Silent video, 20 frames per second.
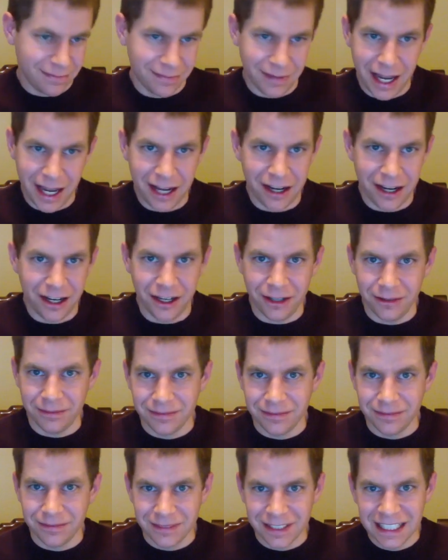I don't know.
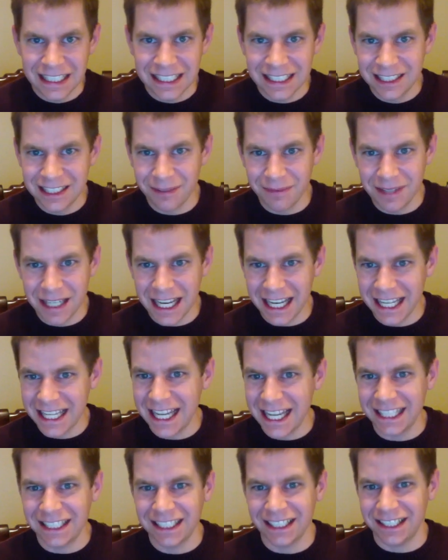To me, I
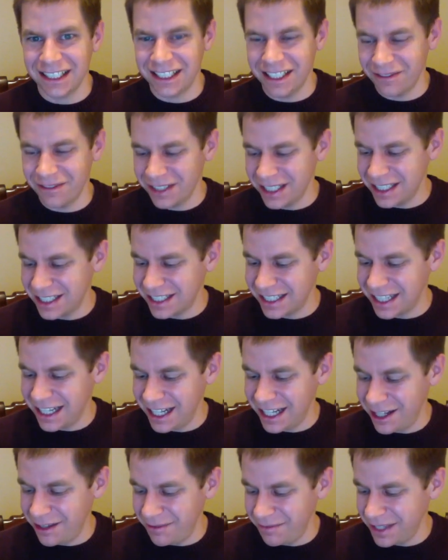can't tell a difference.
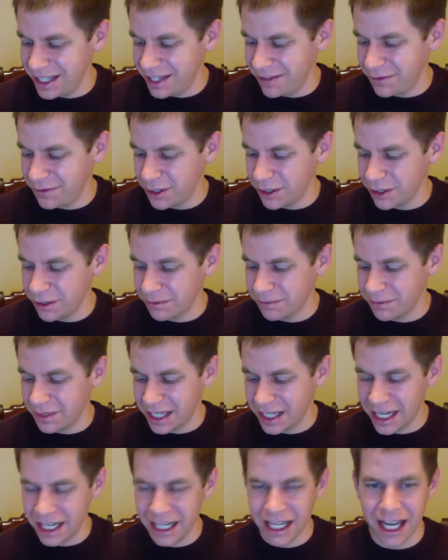If you're the
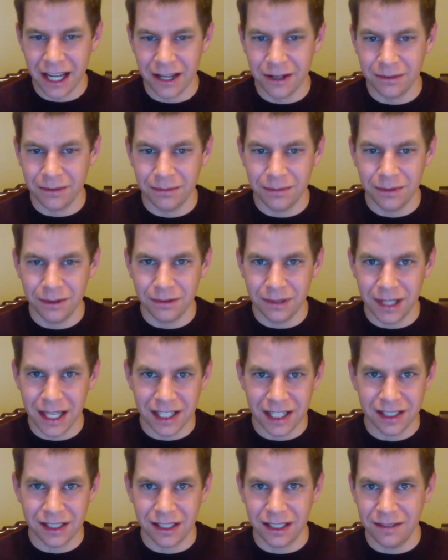kind of guy who
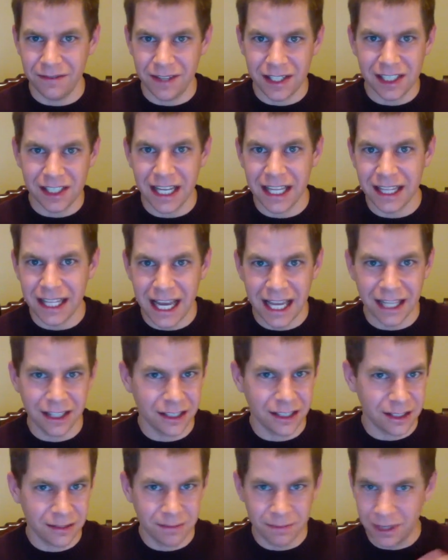likes to investigate that,
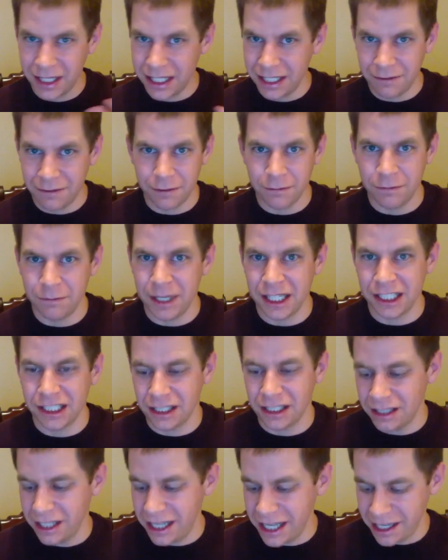there's plenty of information
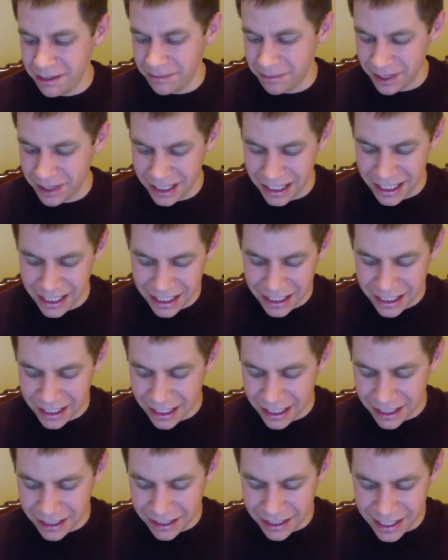online, but
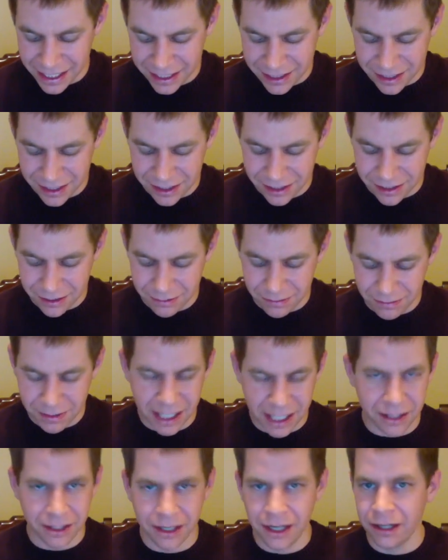that's
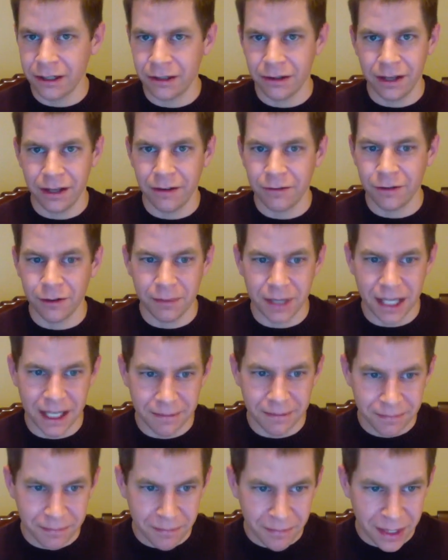neither here nor there for me.
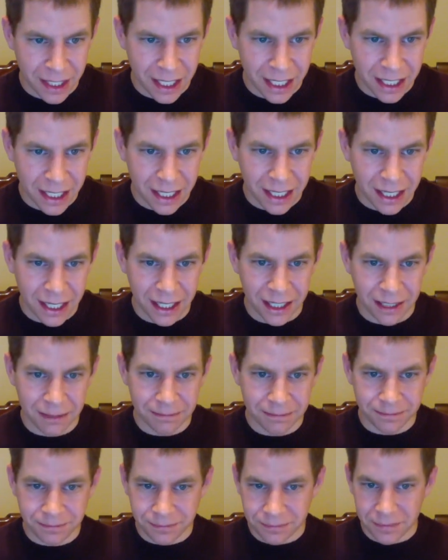The